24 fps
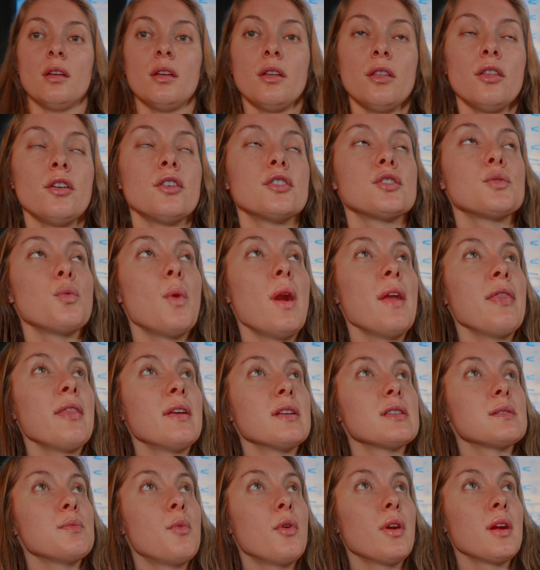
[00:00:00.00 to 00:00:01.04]
there's one
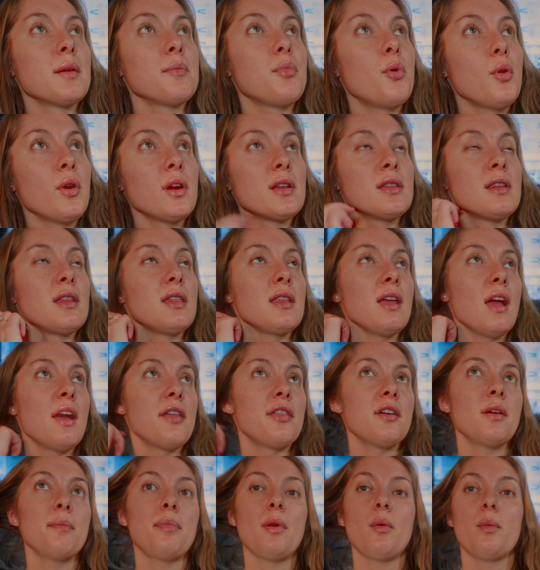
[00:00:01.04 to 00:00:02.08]
that's more important than the
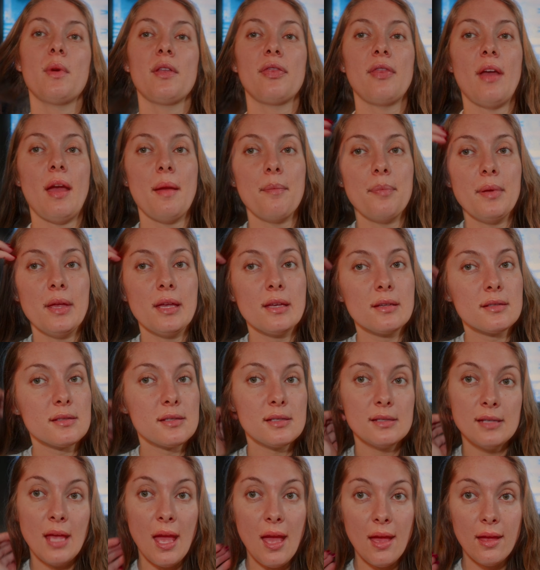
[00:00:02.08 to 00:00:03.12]
other, but with that being
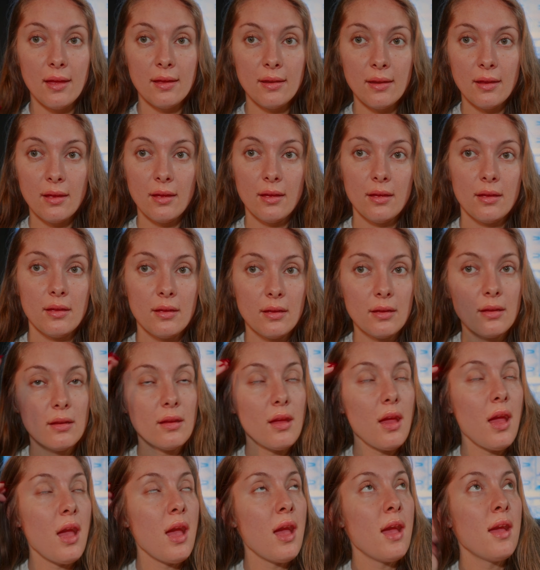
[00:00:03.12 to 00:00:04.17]
said,
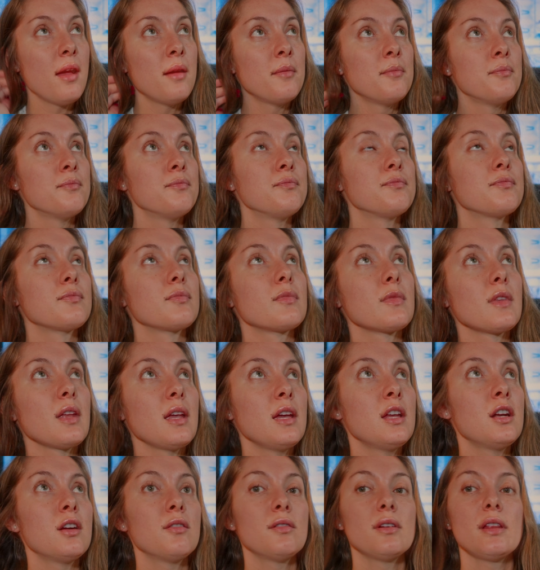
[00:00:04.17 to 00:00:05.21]
in
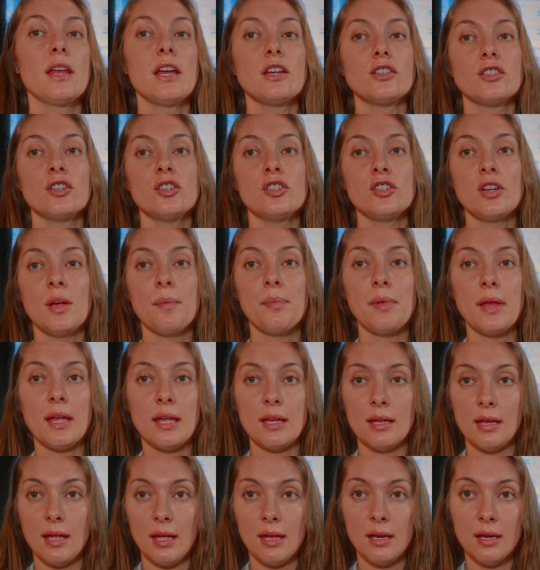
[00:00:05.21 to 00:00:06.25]
a relationship,
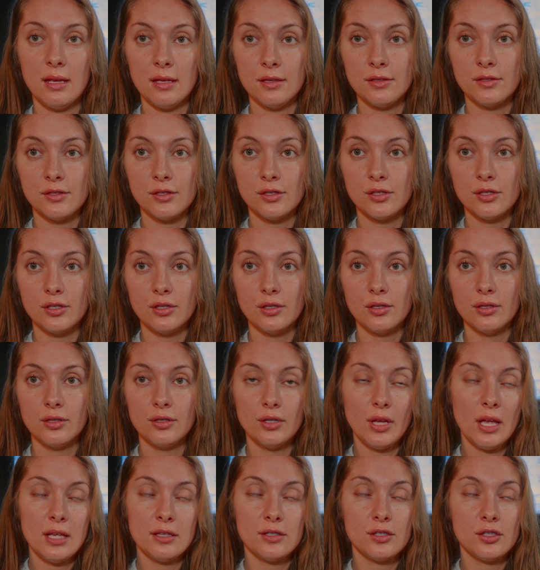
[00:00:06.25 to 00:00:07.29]

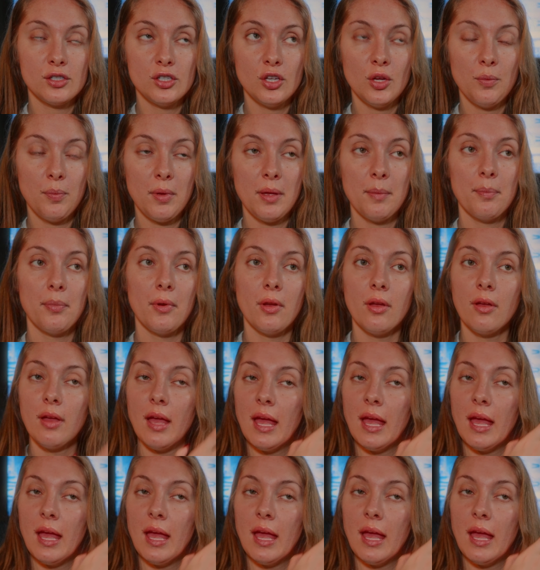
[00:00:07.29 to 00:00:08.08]
it's two people.